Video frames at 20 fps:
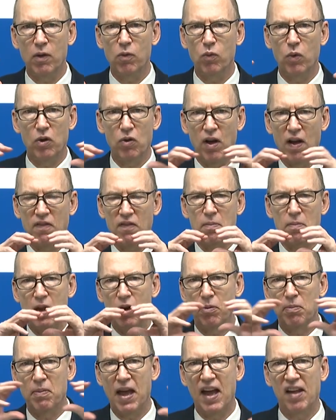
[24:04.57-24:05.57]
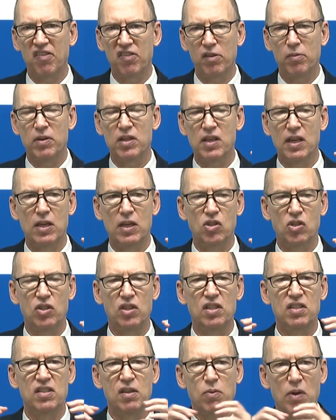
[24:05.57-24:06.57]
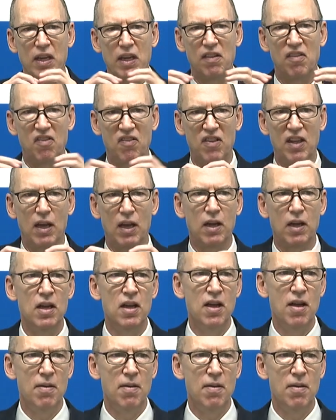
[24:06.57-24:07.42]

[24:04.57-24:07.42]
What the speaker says: we don't have the metal mask limitations and we can stick